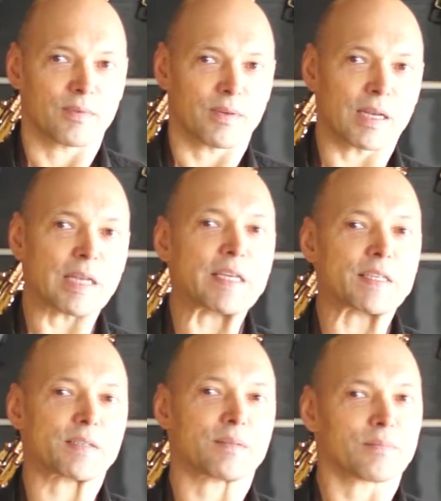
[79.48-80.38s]
At
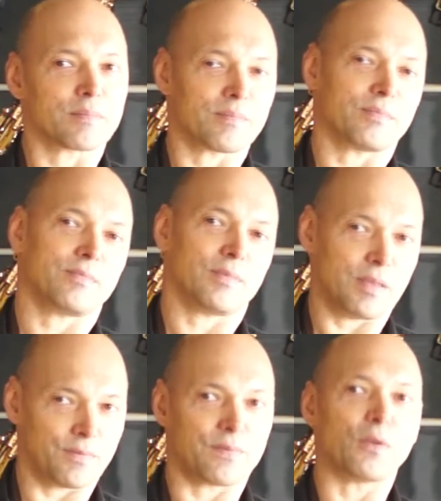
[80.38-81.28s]
least,
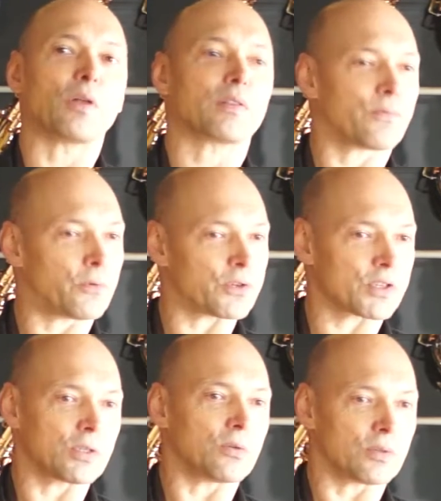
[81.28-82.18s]
if not the first
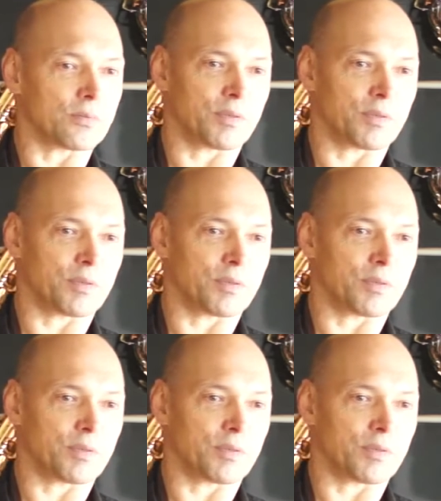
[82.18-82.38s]
note,